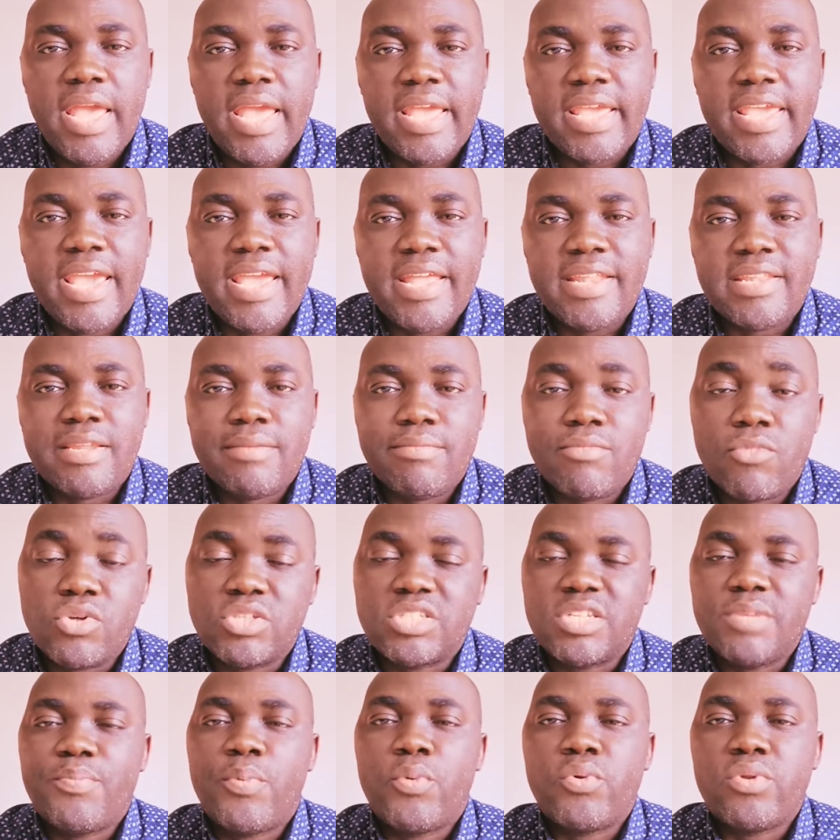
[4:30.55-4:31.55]
Again, the
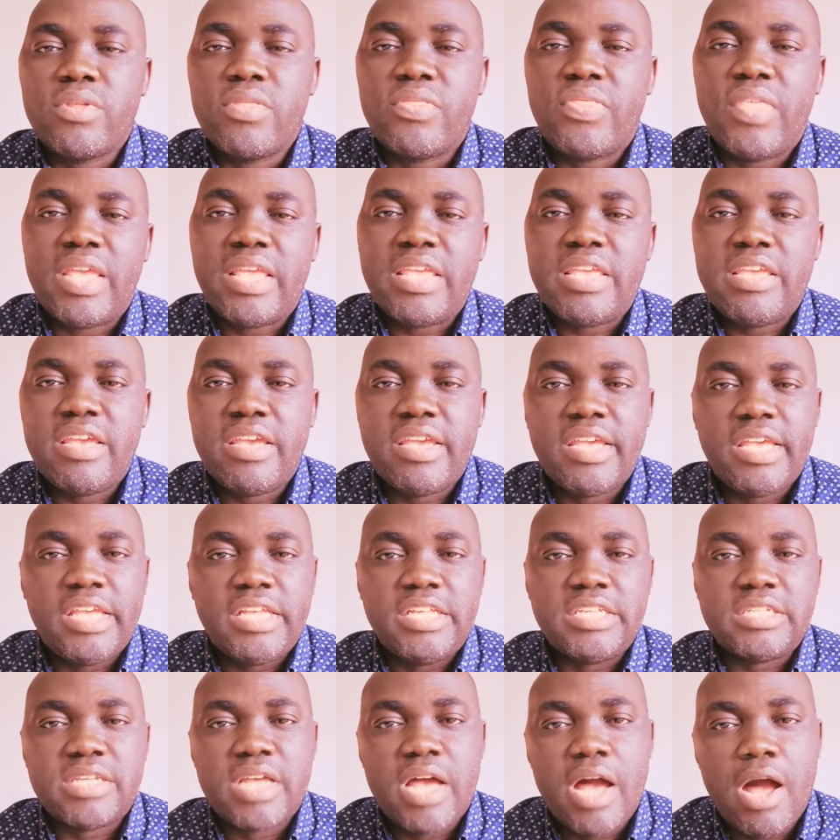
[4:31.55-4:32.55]
most important thing here
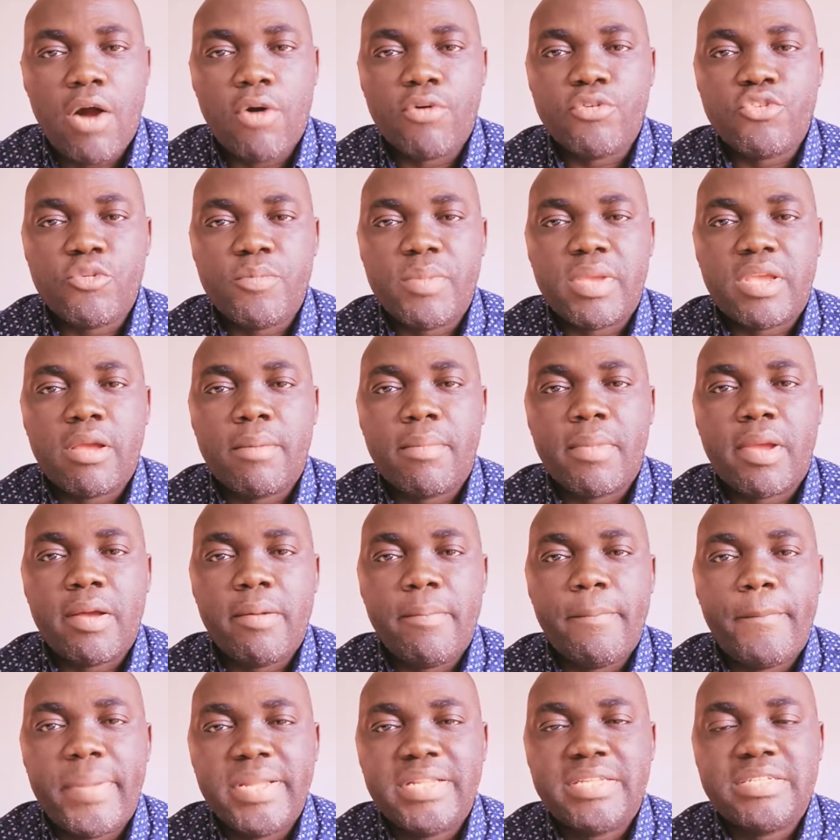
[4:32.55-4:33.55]
is how you become
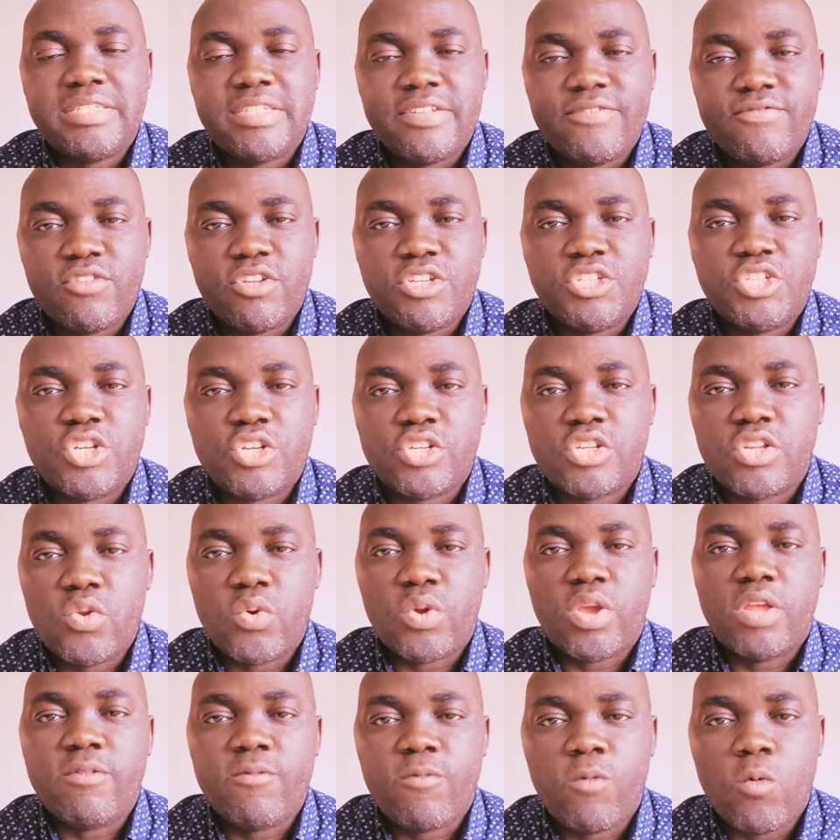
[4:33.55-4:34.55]
competitive, not just
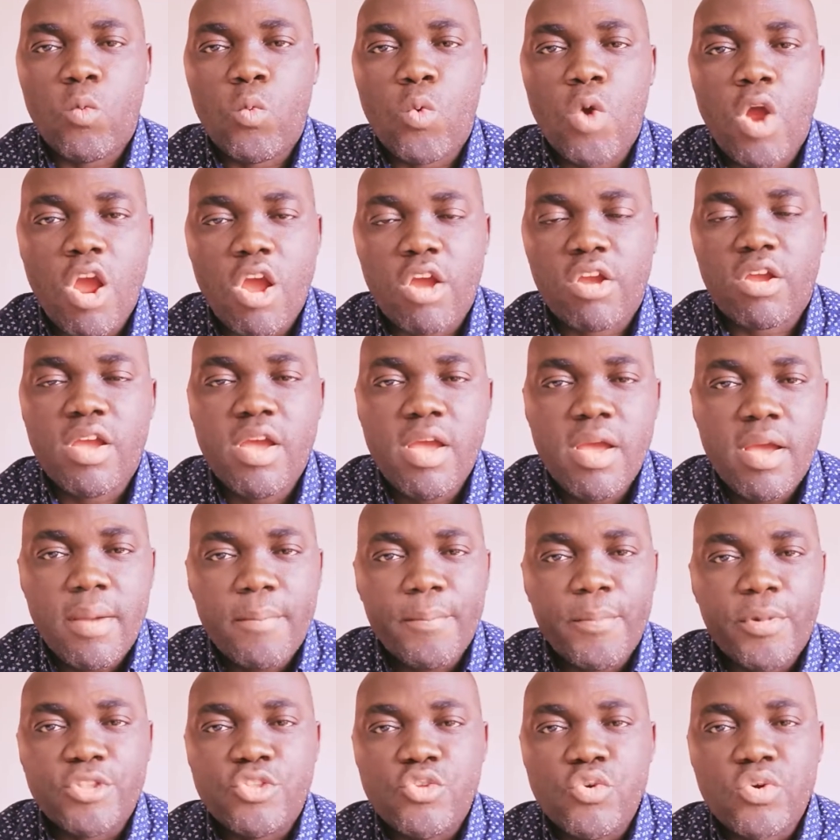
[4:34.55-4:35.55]
looking for work,
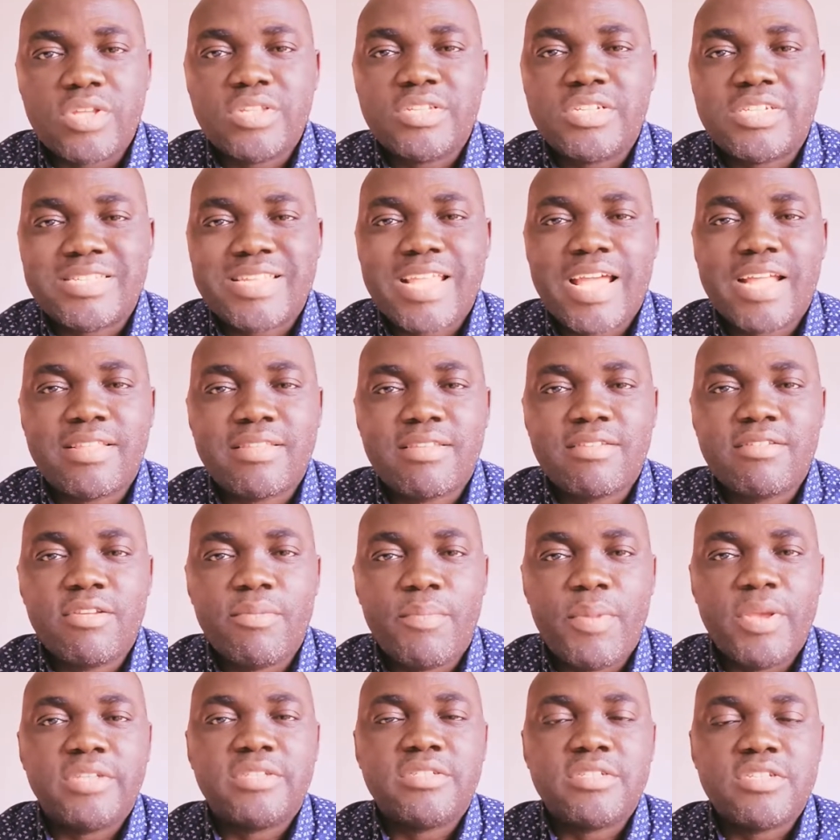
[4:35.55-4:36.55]
but you can start
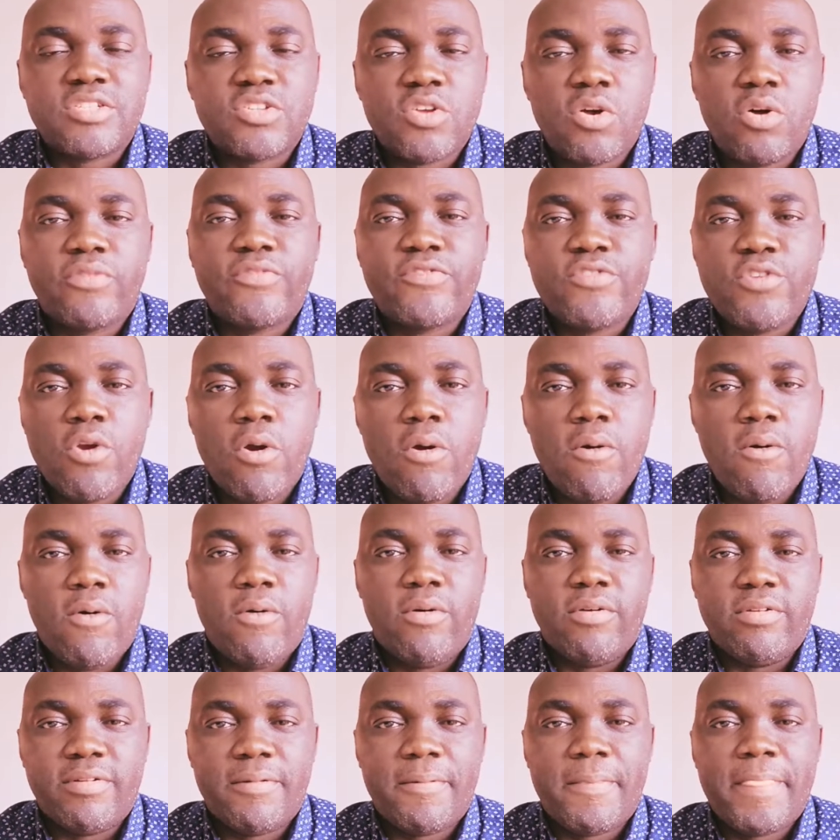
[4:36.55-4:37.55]
a business of your
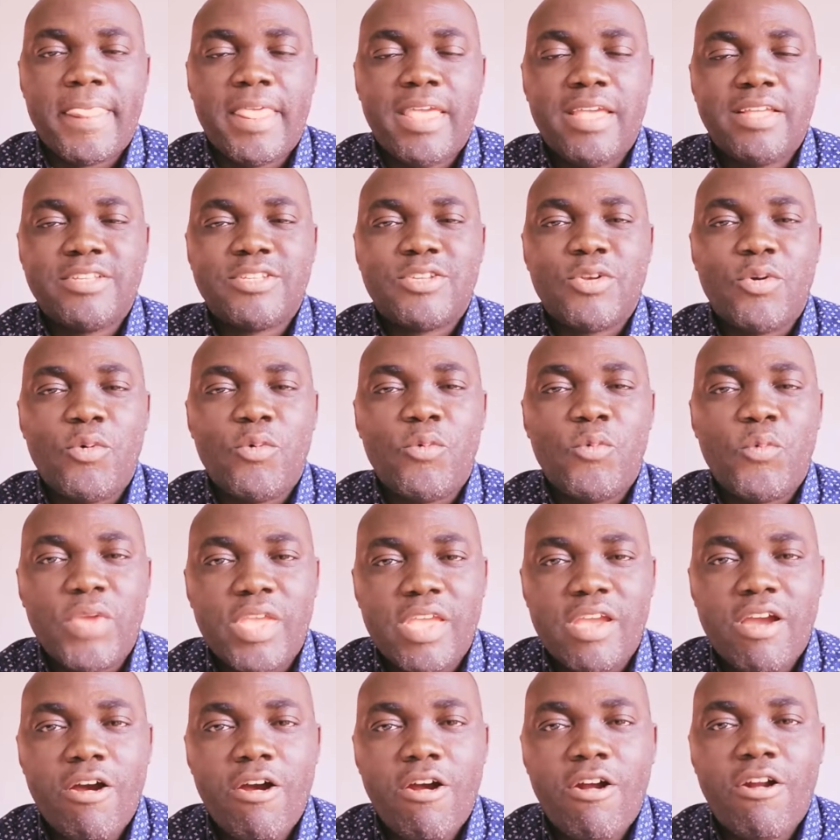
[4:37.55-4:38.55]
own. So
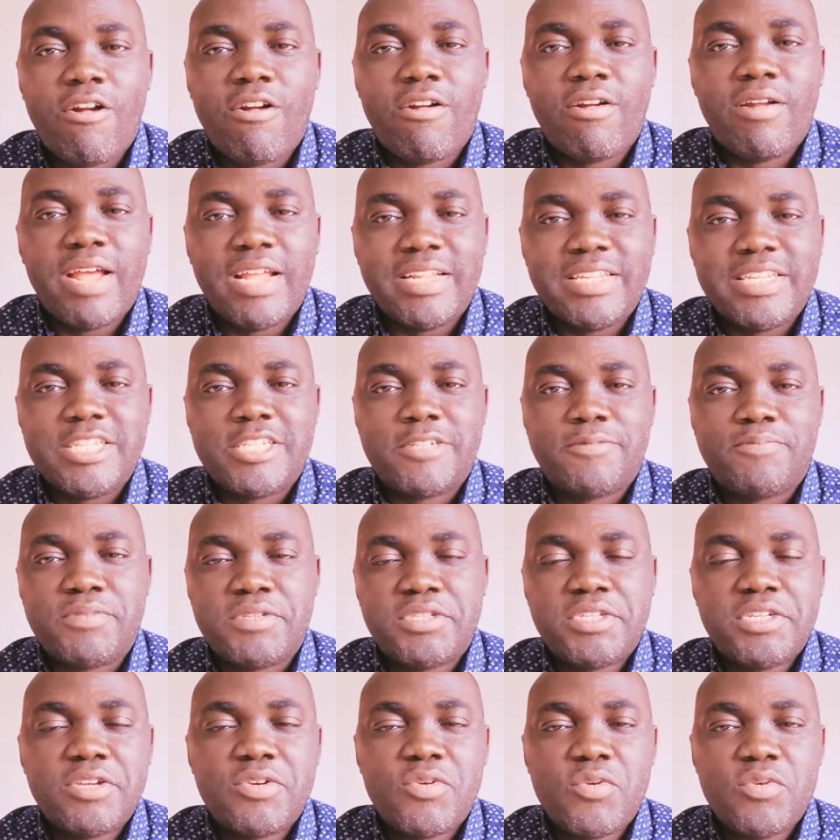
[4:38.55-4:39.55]
we are at this
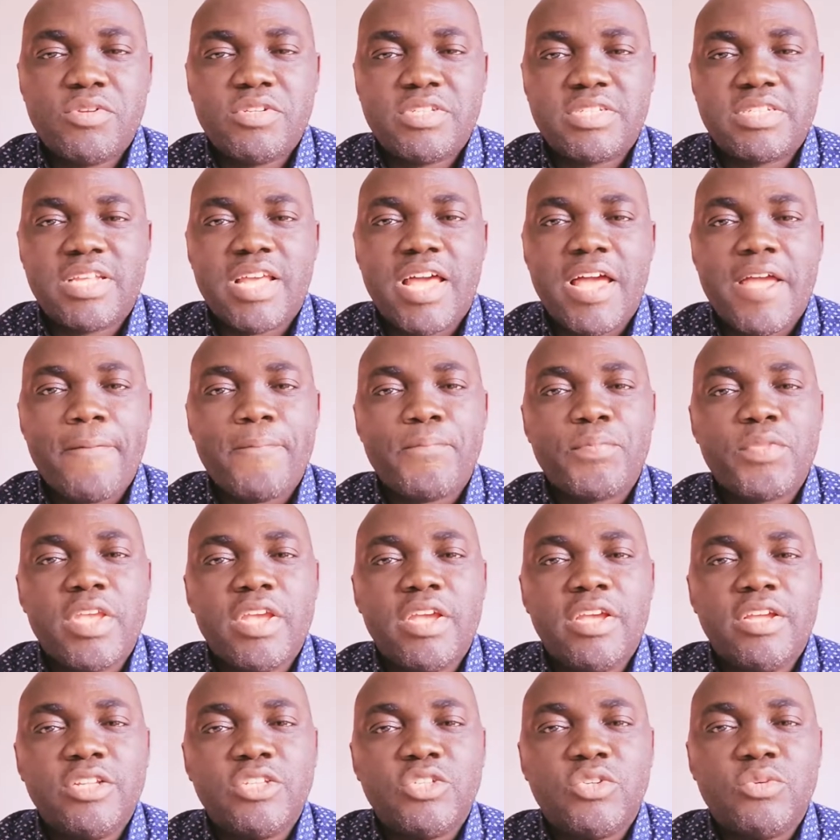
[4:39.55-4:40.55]
particular time
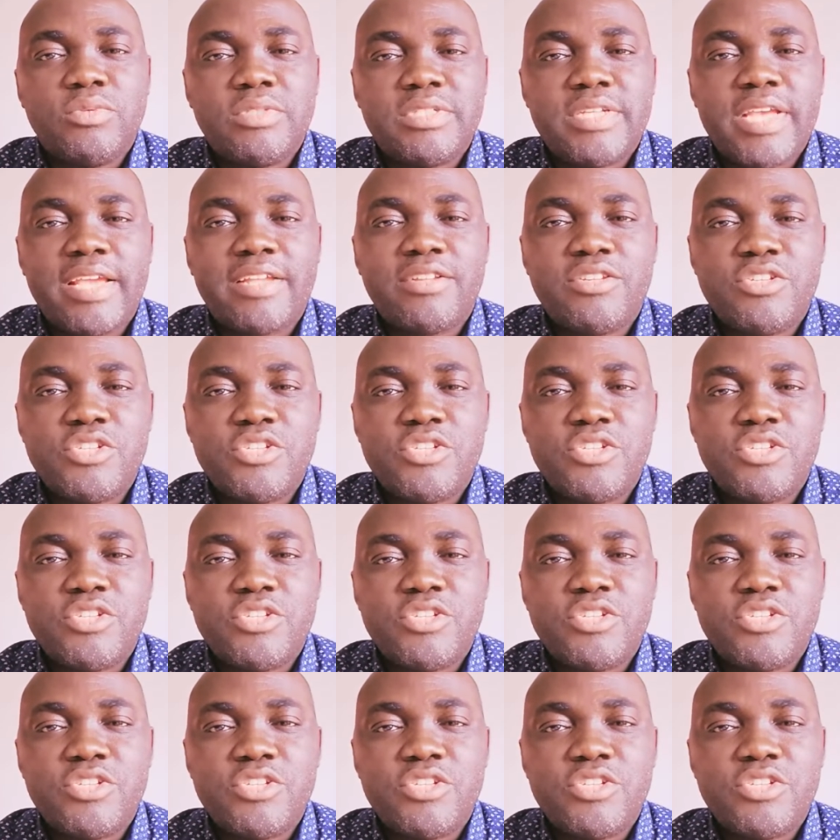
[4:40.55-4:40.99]
to